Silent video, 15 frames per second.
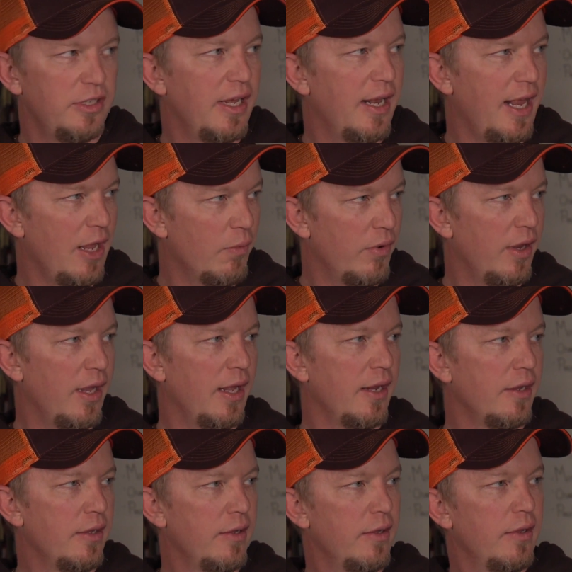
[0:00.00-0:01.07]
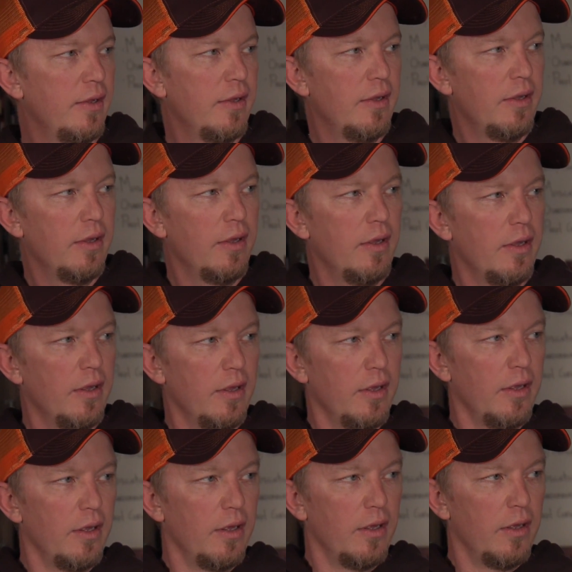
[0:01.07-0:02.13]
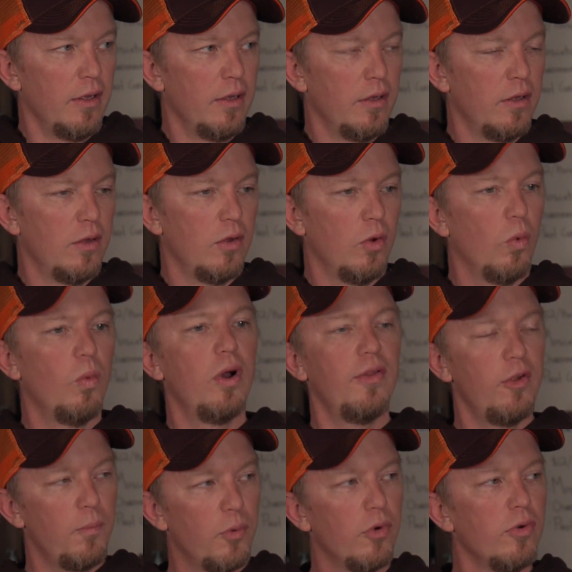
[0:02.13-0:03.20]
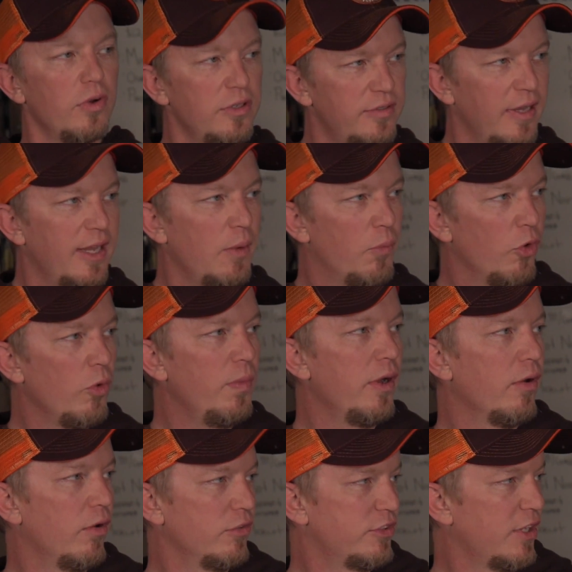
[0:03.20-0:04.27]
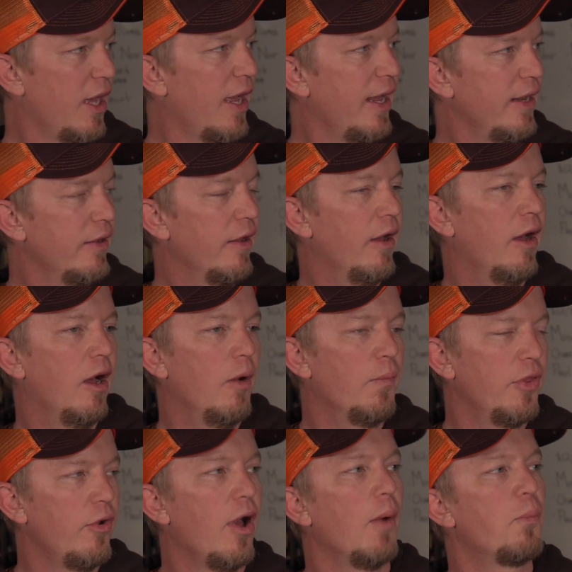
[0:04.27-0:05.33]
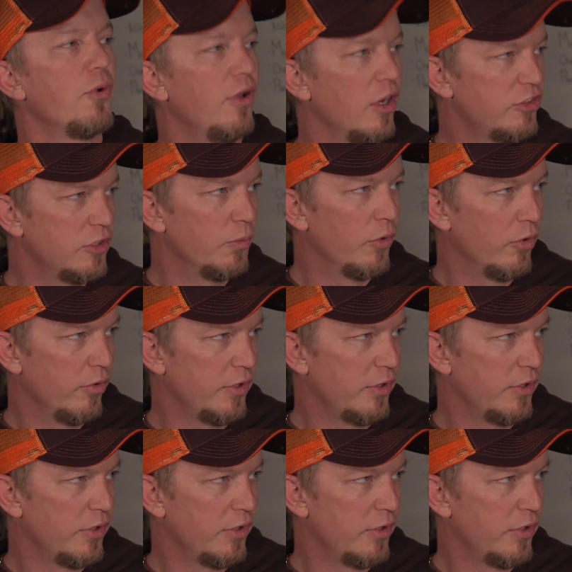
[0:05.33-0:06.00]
But not really breweries in the same. Well, they're breweries that they brew beer on site, but they're not production breweries.